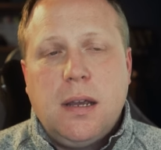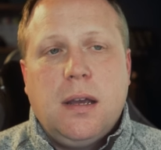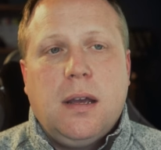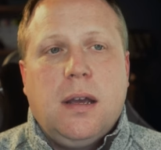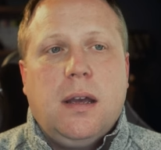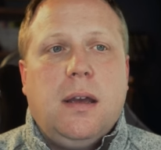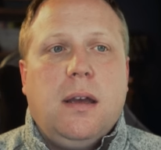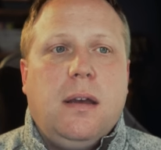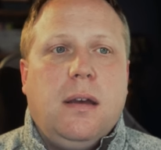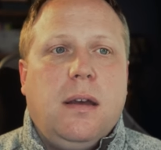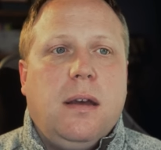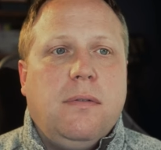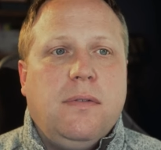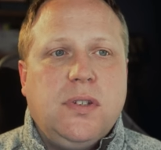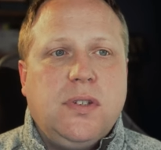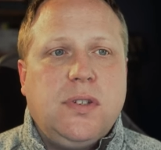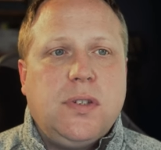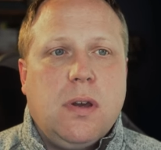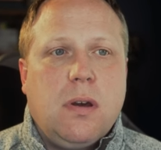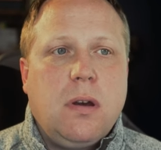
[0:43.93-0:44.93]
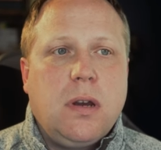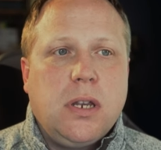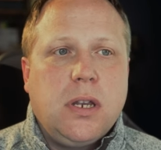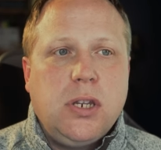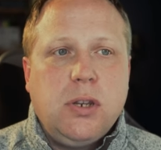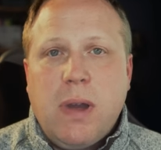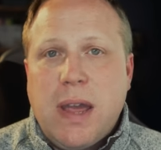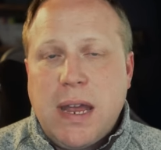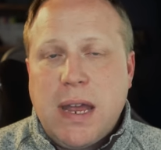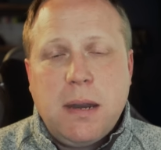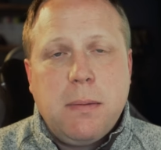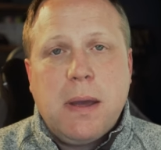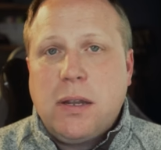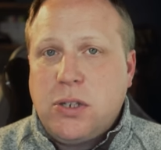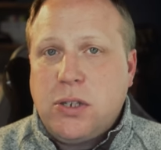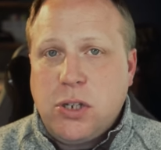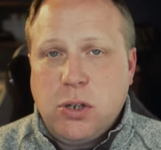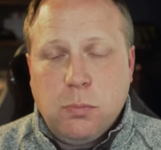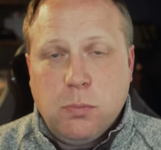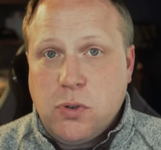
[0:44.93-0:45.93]
uh, of a song and you hand them out
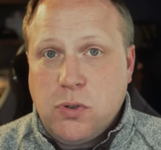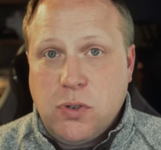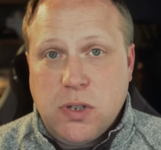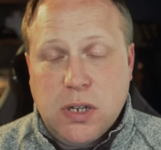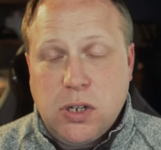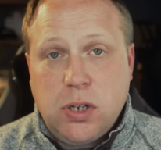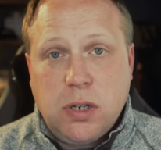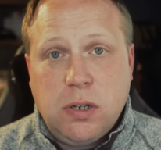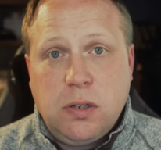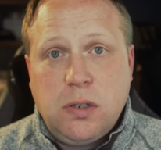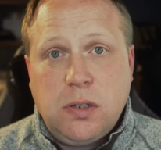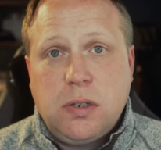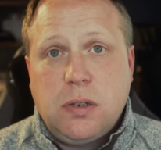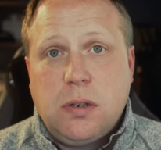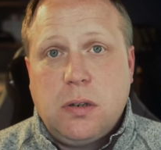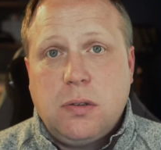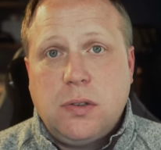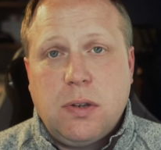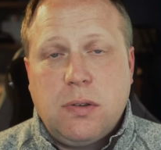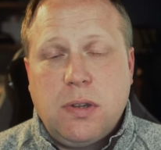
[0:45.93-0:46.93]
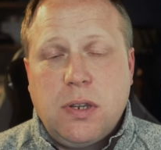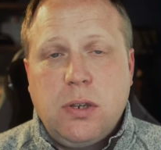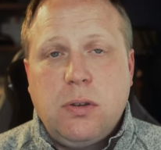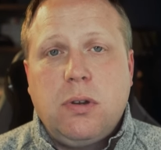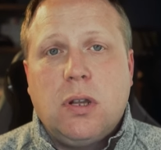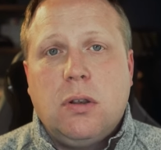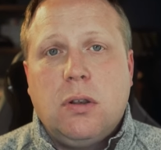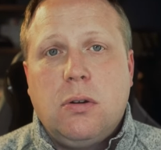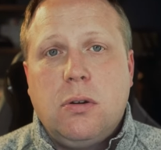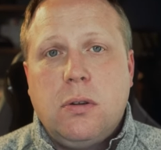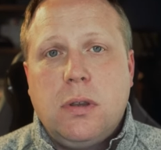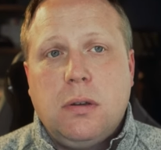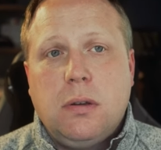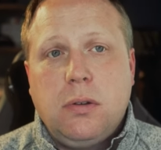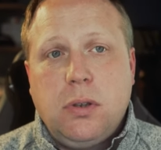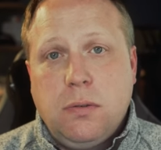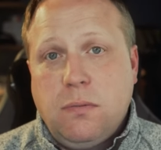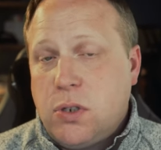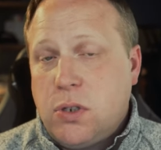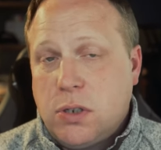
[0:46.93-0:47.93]
to your musicians so that you can learn that
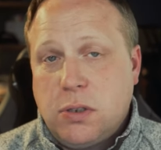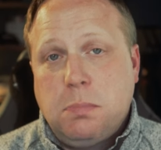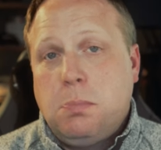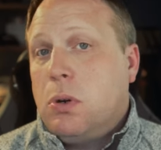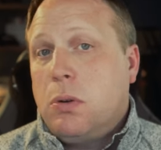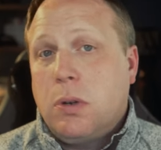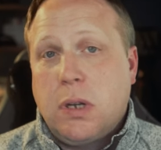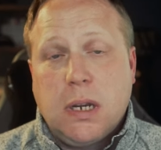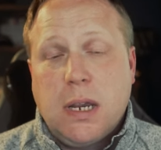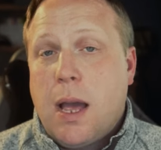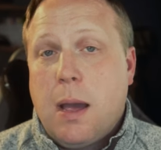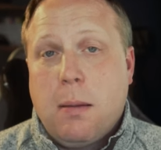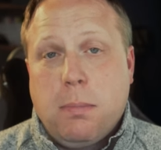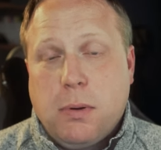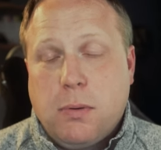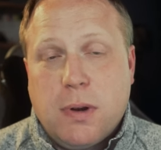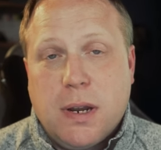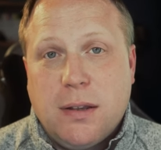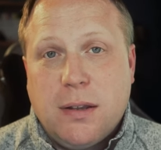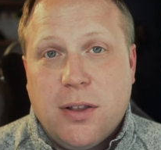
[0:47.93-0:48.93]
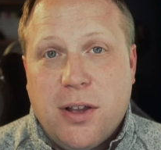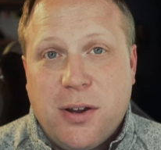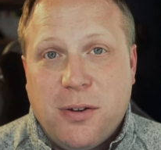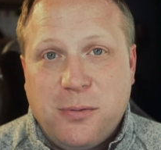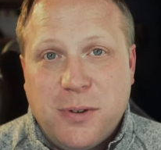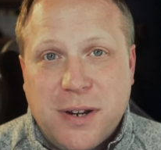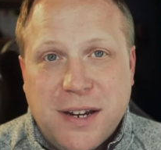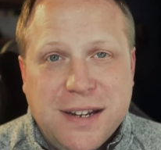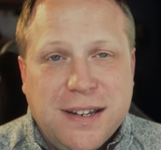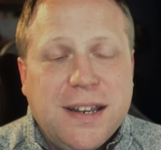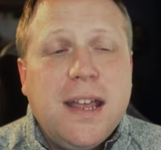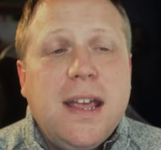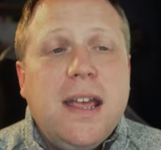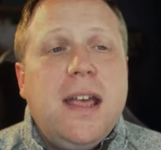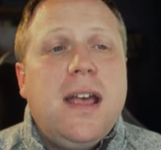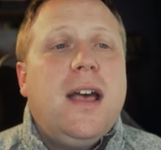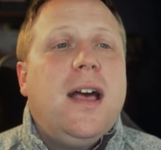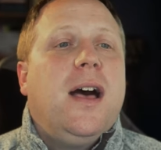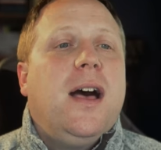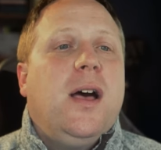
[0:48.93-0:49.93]
you've just broken copyright law, right?
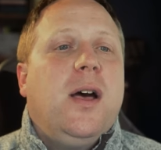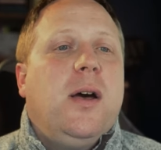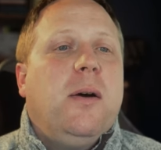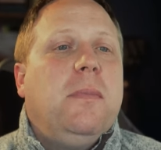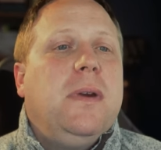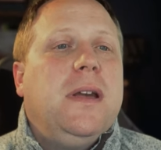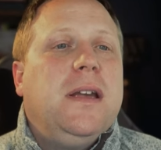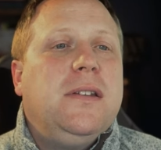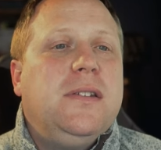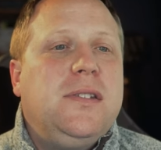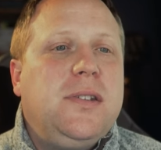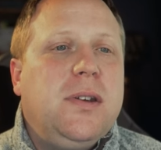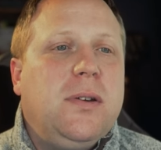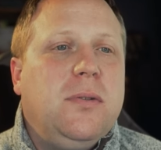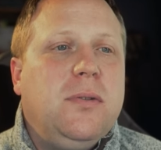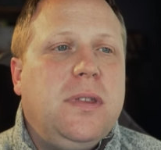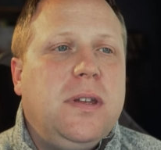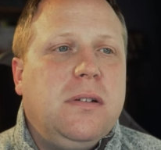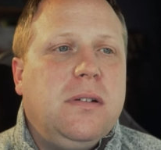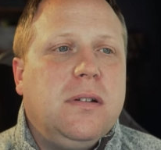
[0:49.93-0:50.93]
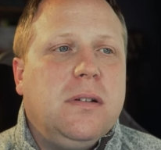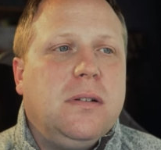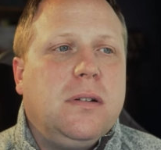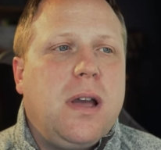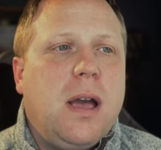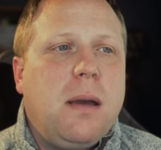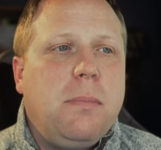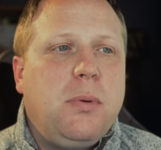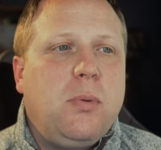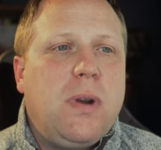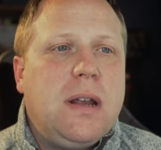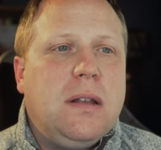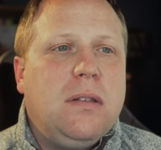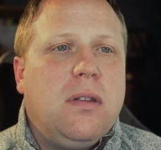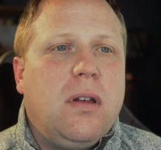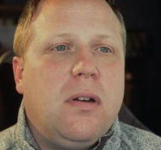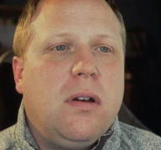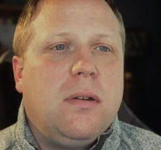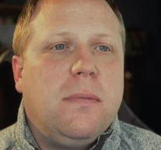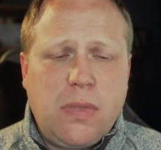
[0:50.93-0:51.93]
Um, and so their copyright
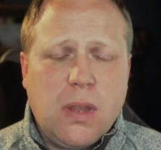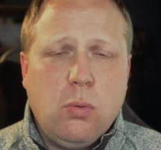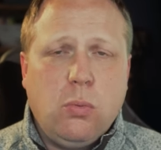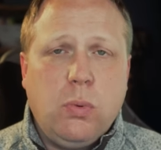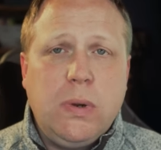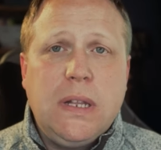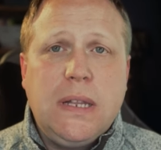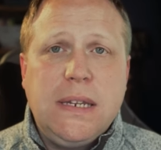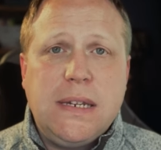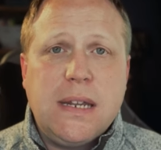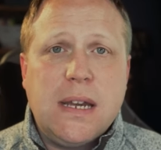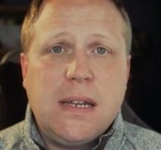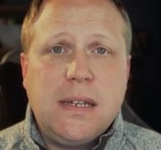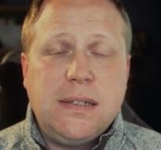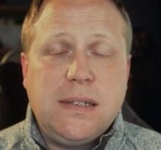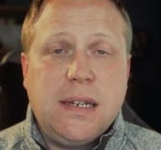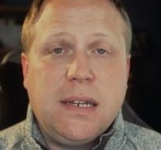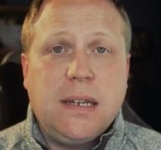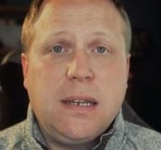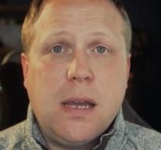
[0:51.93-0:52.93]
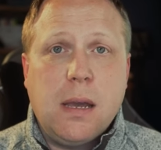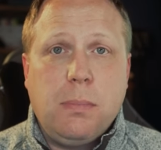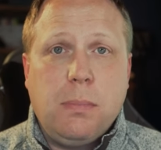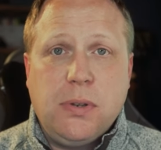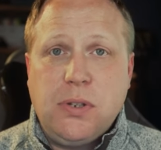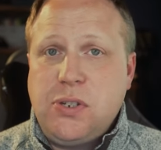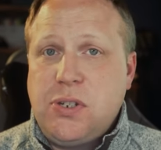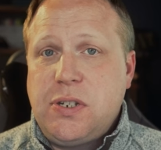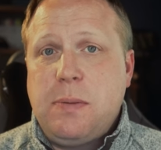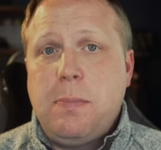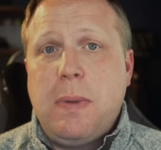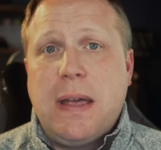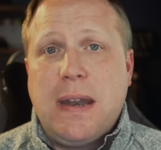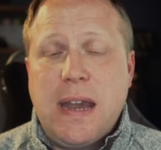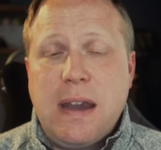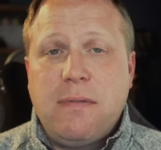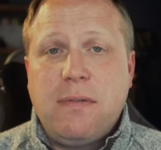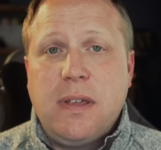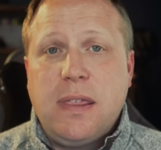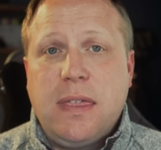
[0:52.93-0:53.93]
law really does encompass just about
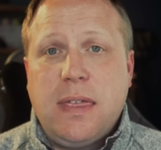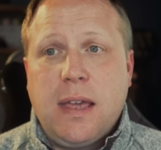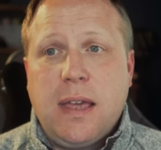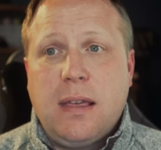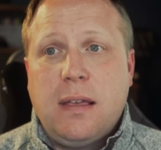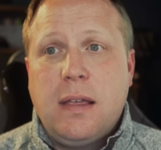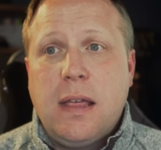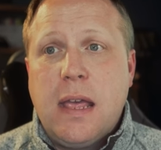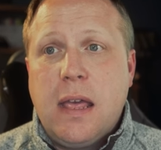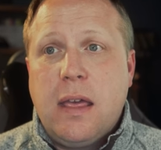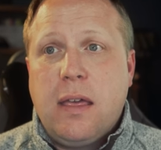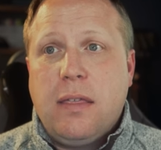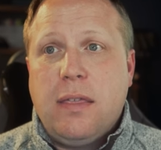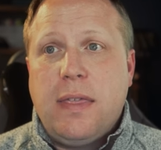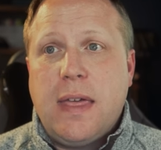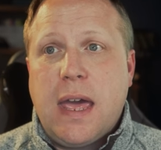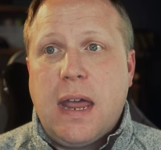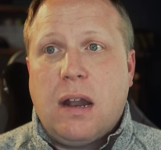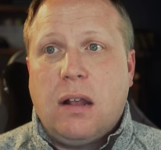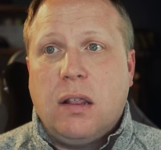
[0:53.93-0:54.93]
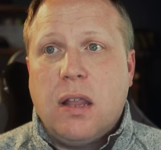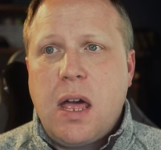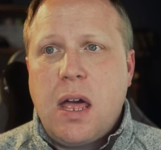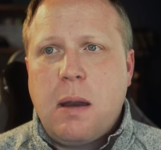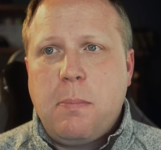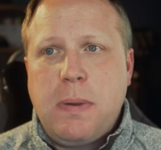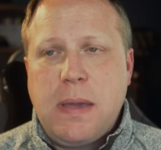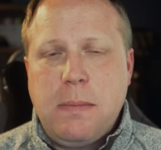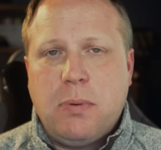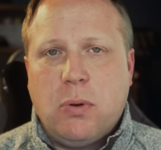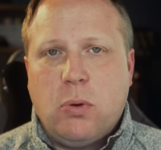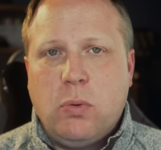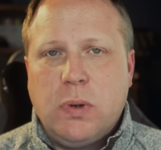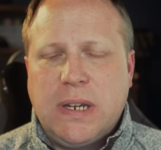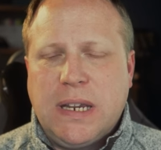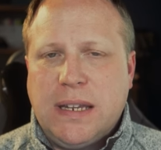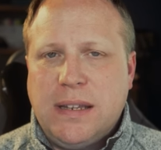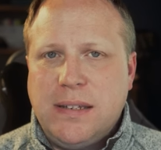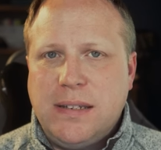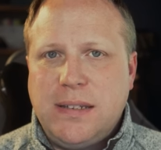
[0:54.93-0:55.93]
everything that a lot of people would
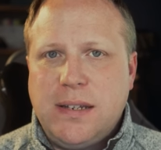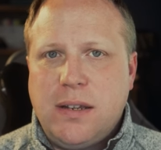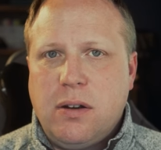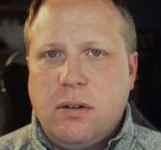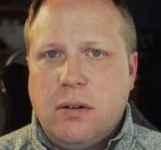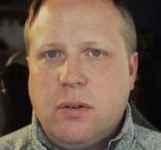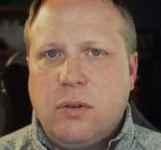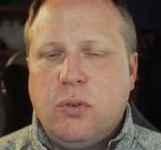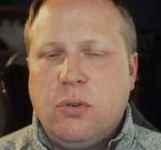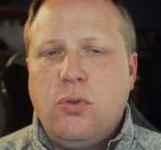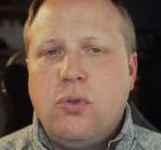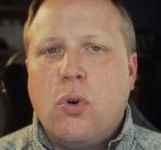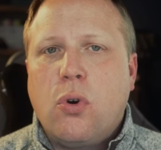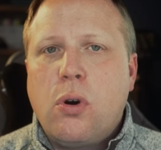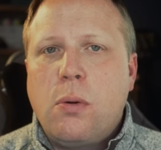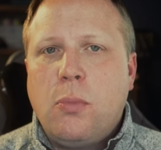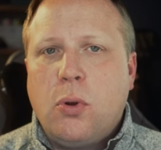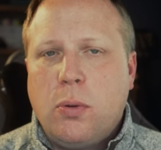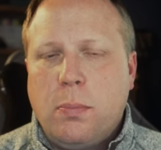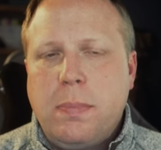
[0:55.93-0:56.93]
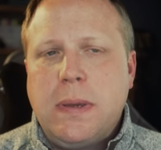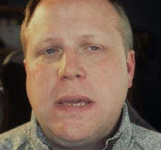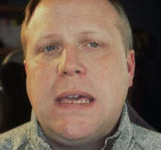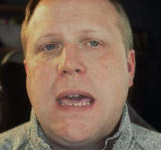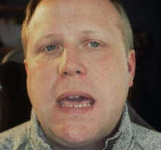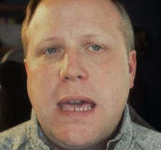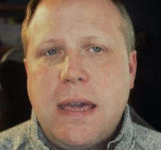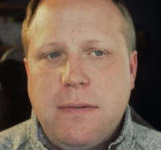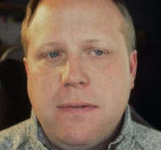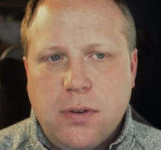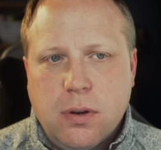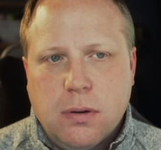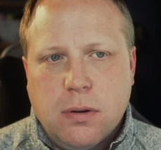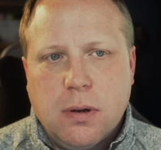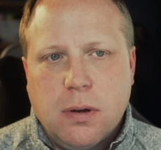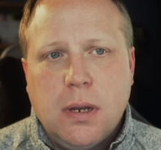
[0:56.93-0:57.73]
consider normal behavior.